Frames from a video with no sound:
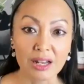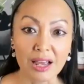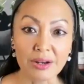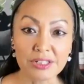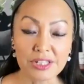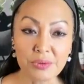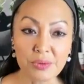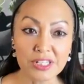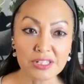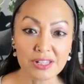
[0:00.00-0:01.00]

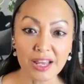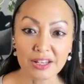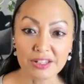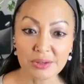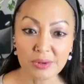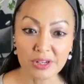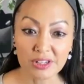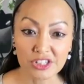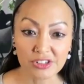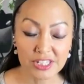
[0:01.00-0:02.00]
I also want to
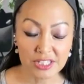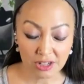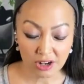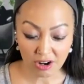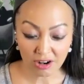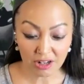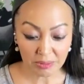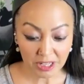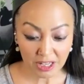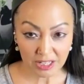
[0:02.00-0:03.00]
address Carl,
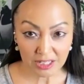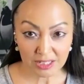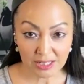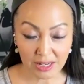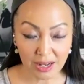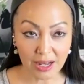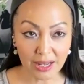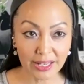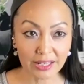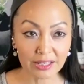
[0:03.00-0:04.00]
because
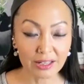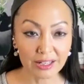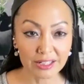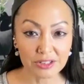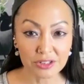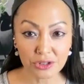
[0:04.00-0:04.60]
I